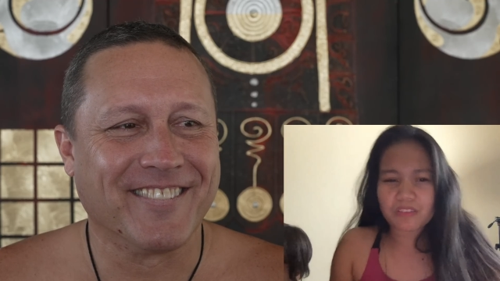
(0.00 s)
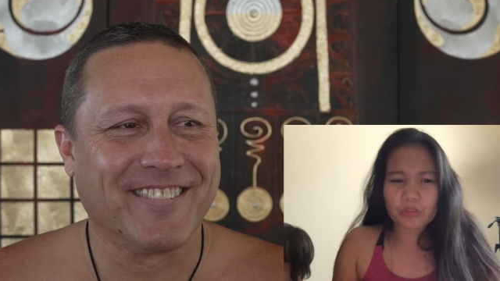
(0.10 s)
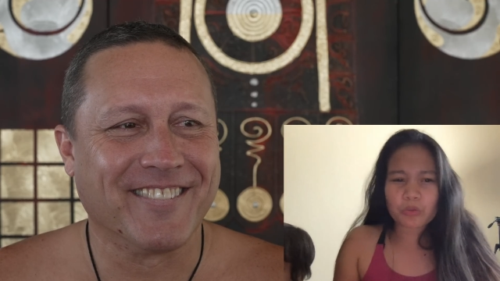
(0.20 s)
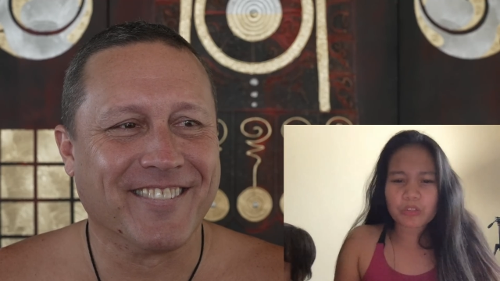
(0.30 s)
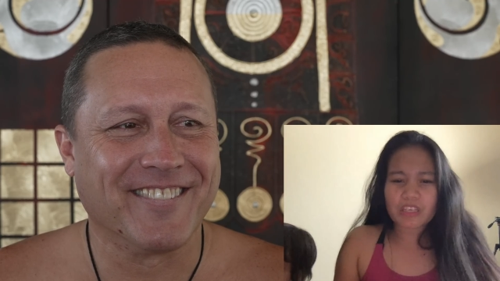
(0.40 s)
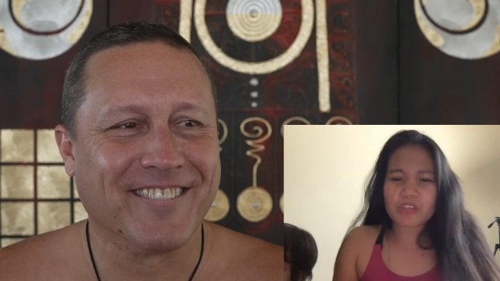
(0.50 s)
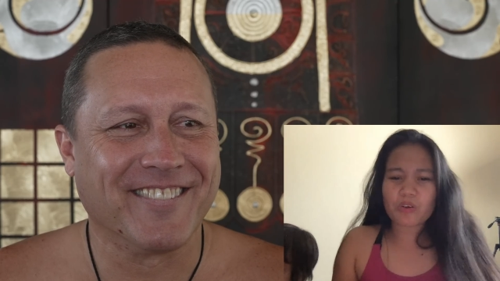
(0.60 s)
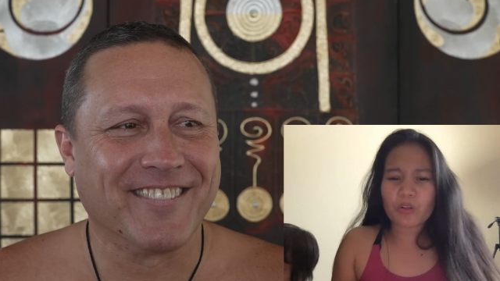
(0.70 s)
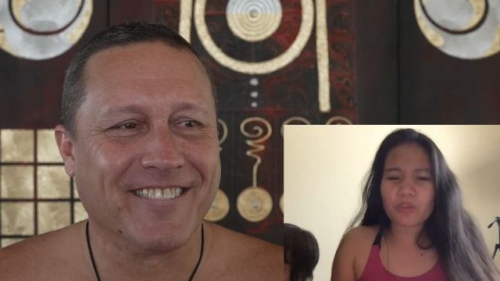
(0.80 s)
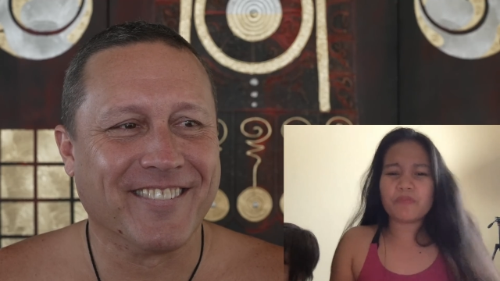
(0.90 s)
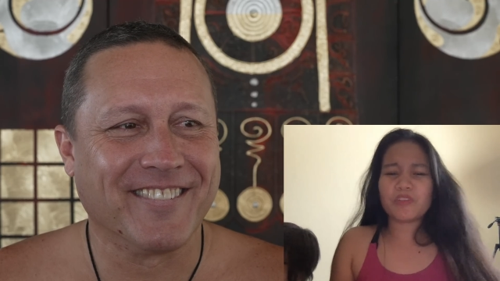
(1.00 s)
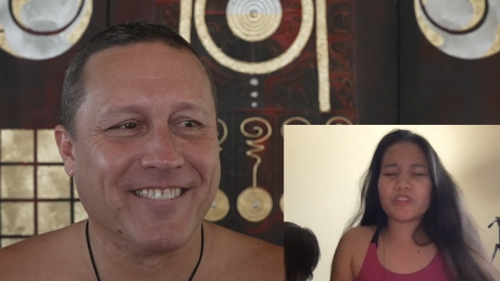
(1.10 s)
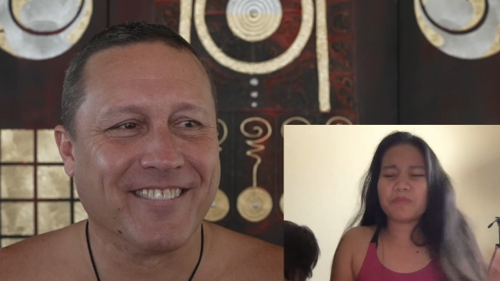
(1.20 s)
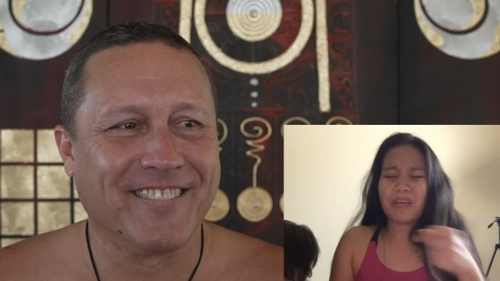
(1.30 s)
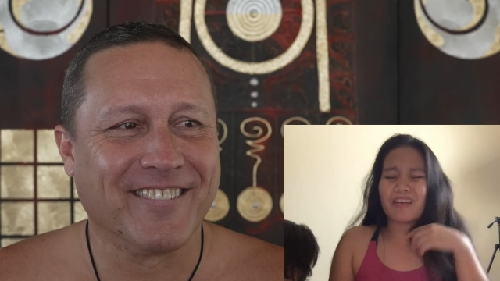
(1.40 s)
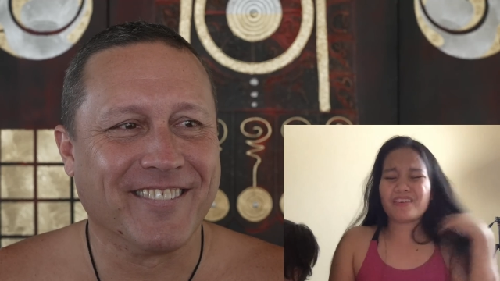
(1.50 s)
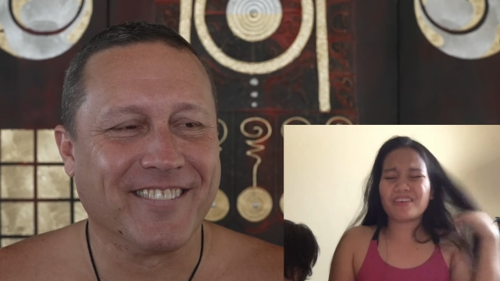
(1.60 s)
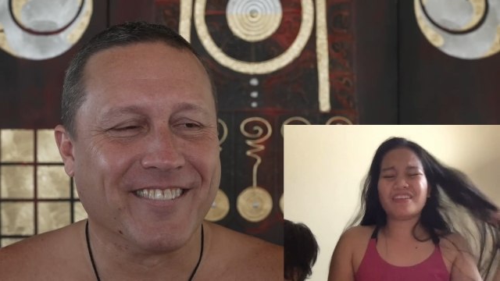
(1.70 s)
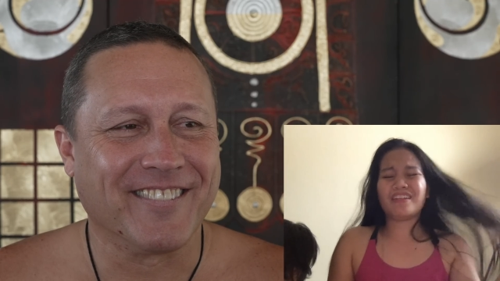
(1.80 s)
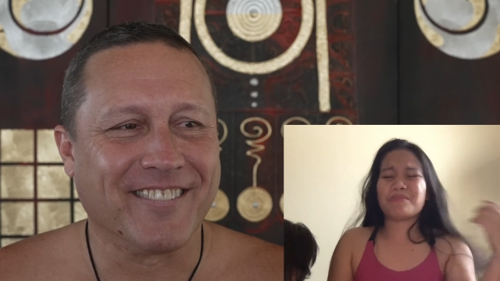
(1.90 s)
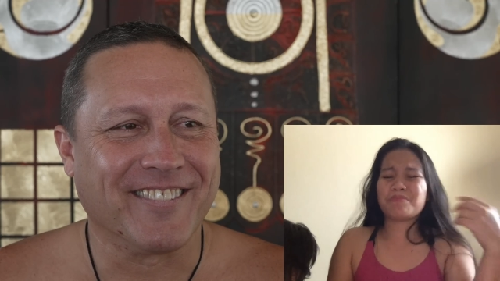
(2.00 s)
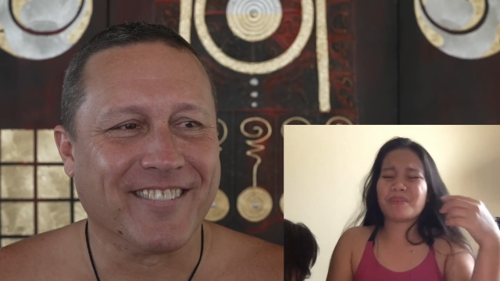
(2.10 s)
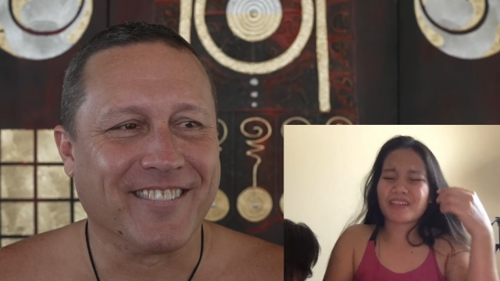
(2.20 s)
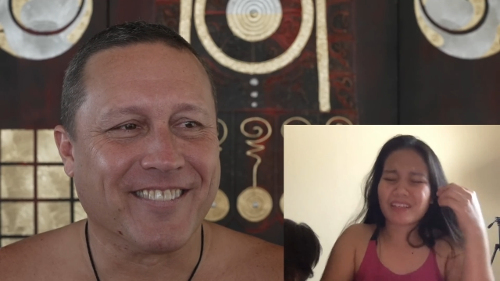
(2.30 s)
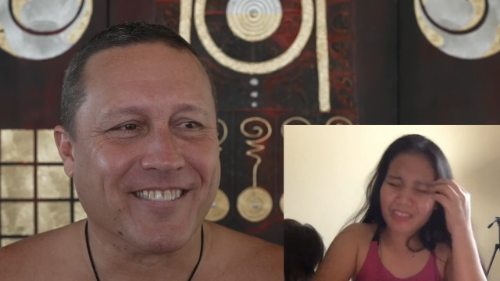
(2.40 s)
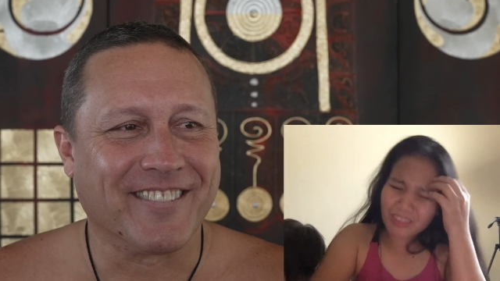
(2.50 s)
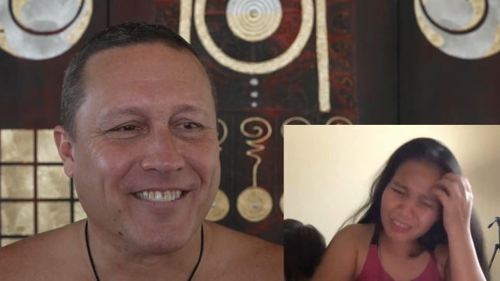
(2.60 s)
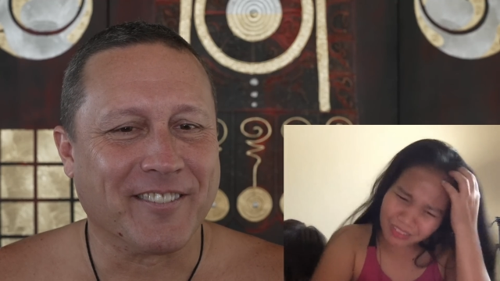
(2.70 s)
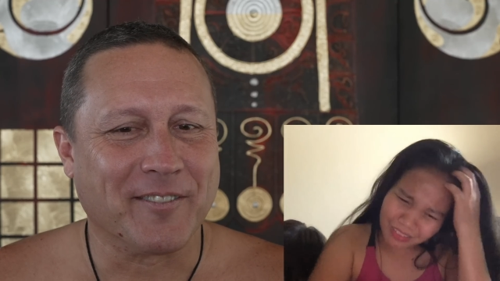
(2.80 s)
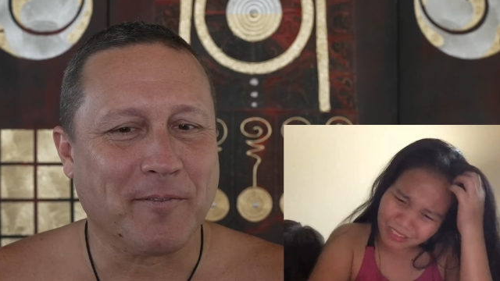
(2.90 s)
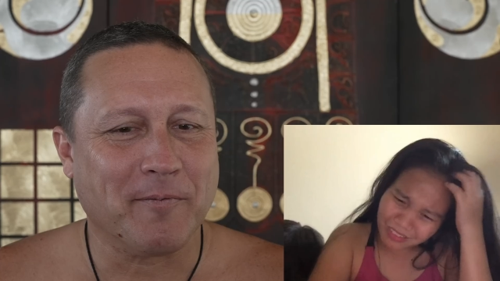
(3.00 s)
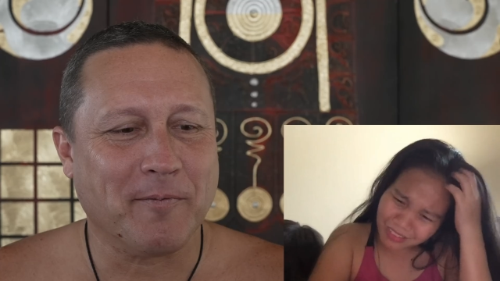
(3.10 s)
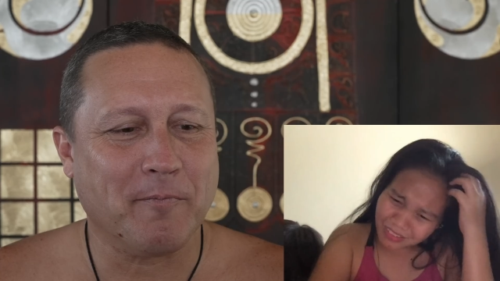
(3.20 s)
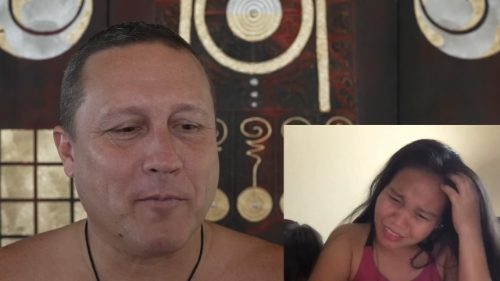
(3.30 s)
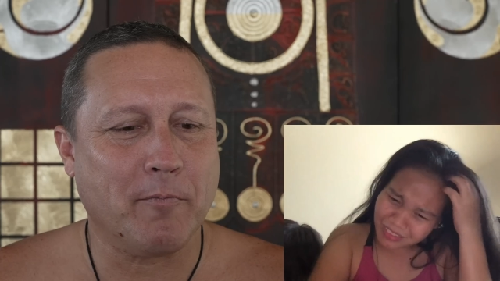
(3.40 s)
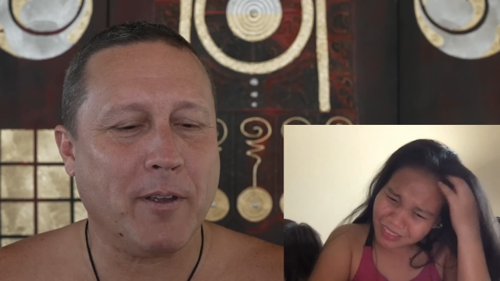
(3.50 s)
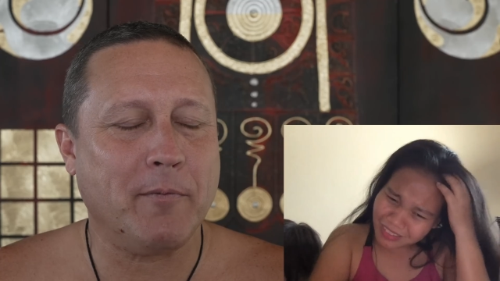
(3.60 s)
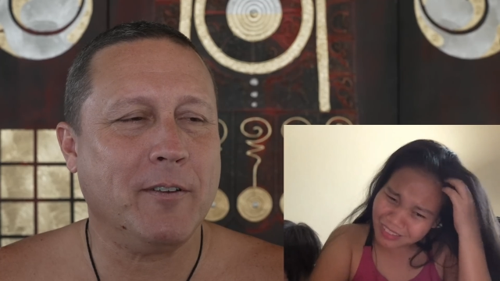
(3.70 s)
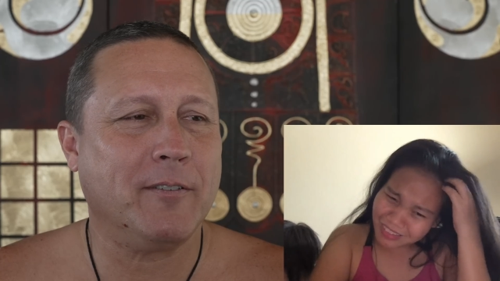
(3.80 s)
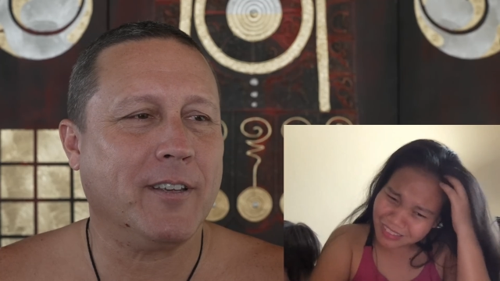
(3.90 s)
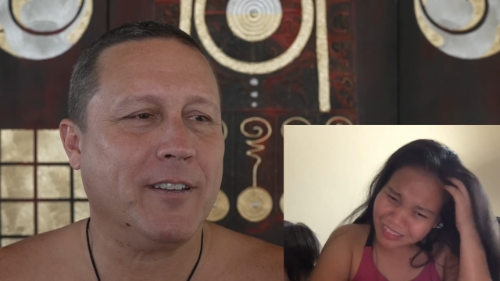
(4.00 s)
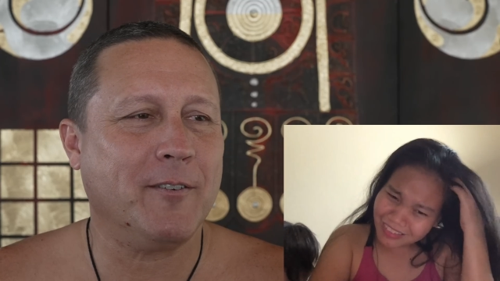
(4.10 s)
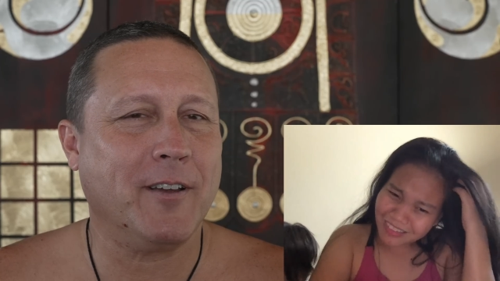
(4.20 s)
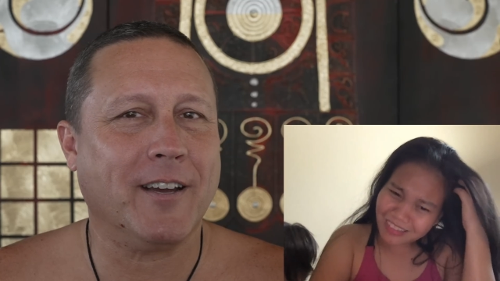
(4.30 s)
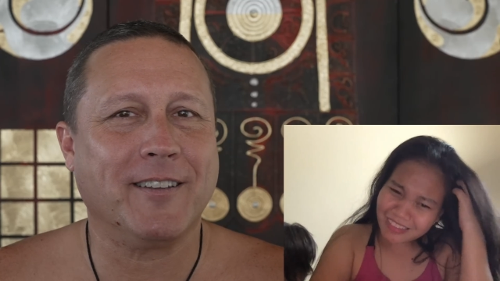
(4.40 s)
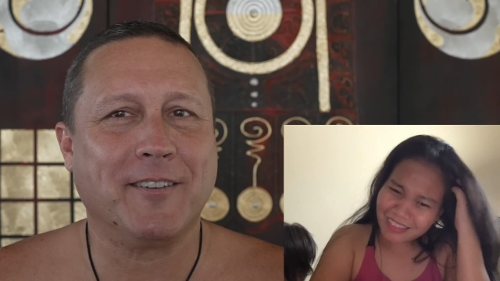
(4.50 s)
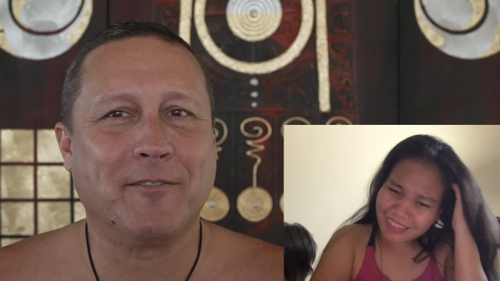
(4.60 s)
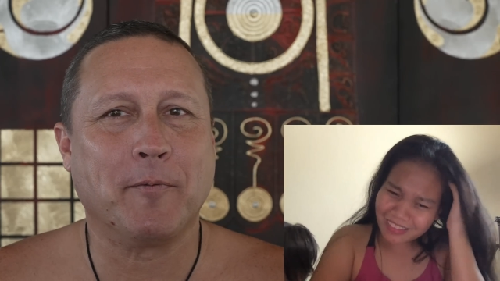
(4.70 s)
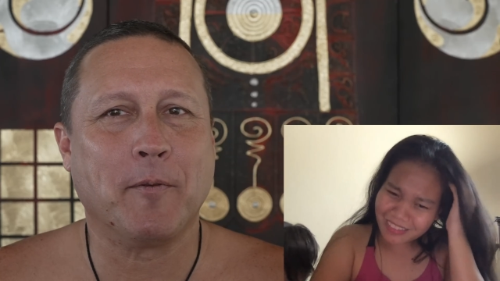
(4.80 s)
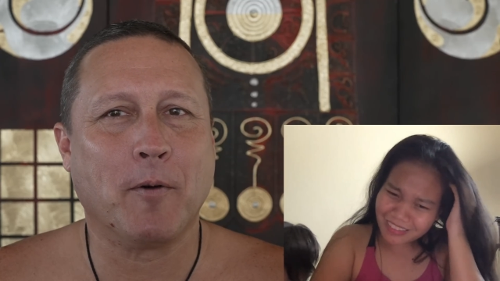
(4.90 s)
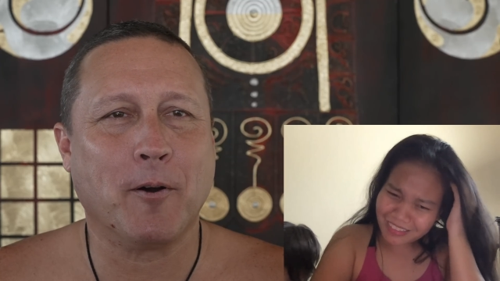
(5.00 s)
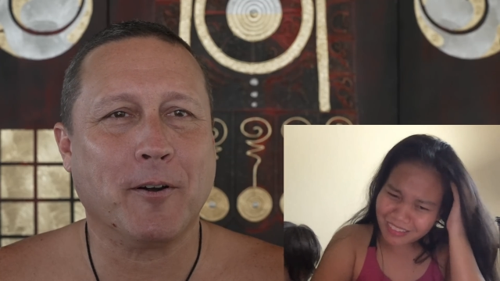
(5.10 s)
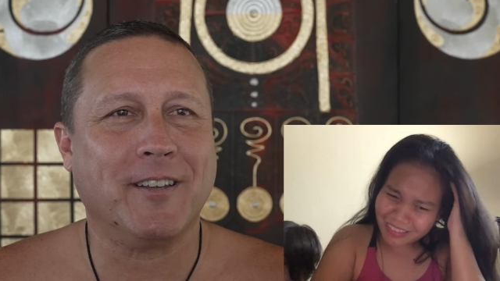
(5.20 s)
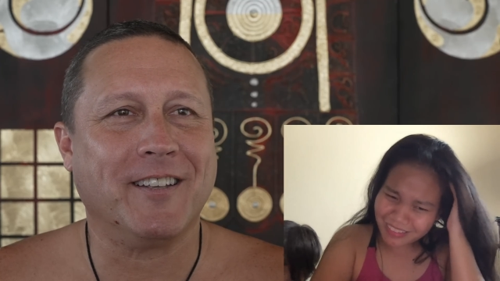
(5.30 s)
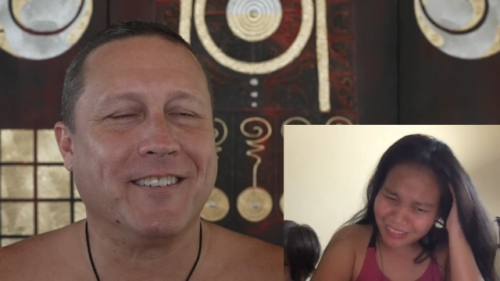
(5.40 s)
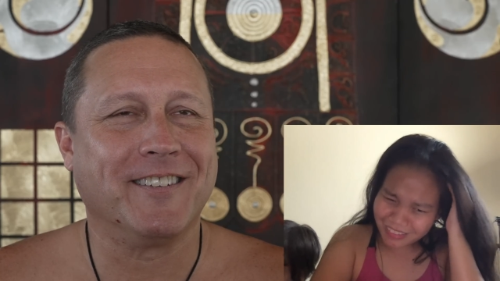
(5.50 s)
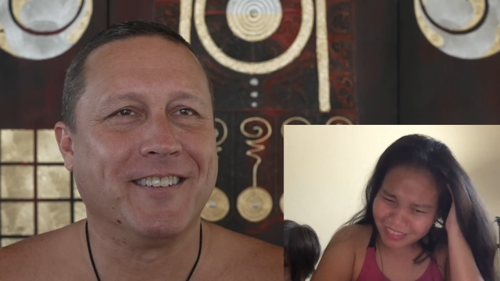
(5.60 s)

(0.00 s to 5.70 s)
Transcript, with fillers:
Speaker 1: 2 days old food. My goodness, Marketon.
Speaker 2: But baby, you said you got this from the market.